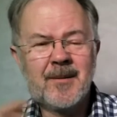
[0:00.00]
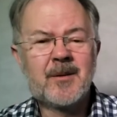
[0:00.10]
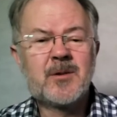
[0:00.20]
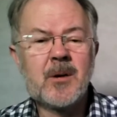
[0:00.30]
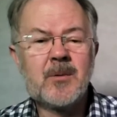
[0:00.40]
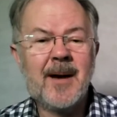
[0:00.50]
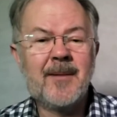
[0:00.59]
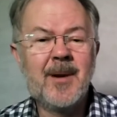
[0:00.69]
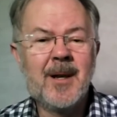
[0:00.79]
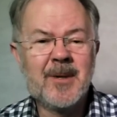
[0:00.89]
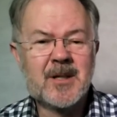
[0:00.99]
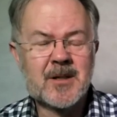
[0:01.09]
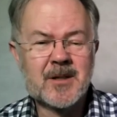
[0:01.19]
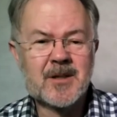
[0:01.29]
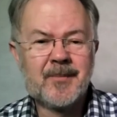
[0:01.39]
don't have
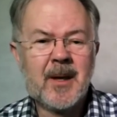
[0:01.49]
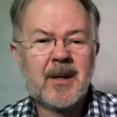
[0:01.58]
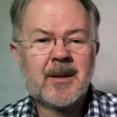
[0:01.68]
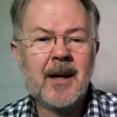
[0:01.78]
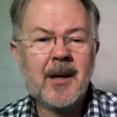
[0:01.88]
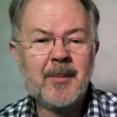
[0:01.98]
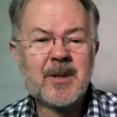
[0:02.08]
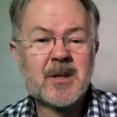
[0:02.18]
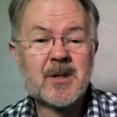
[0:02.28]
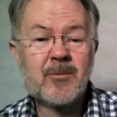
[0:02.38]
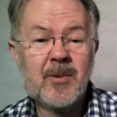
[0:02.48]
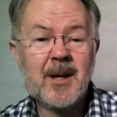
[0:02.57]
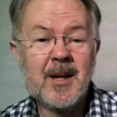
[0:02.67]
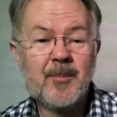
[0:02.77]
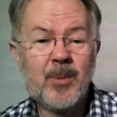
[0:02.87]
limiters. Now, limiters are
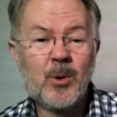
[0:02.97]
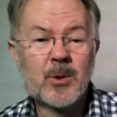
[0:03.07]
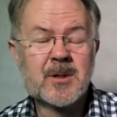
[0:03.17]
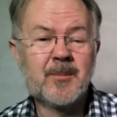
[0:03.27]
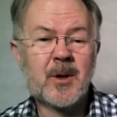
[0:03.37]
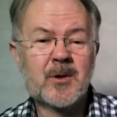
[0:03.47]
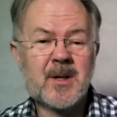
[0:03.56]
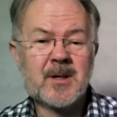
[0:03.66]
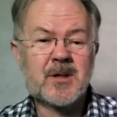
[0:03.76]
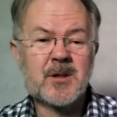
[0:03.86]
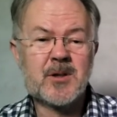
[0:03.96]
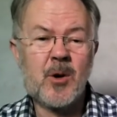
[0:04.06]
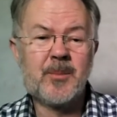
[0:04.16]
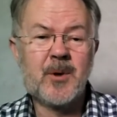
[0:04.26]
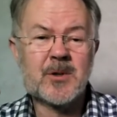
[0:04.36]
really important because they
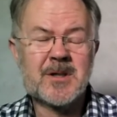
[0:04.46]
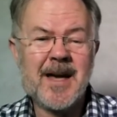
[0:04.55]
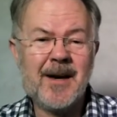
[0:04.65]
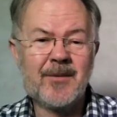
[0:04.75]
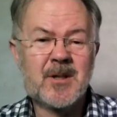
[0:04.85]
stop your sound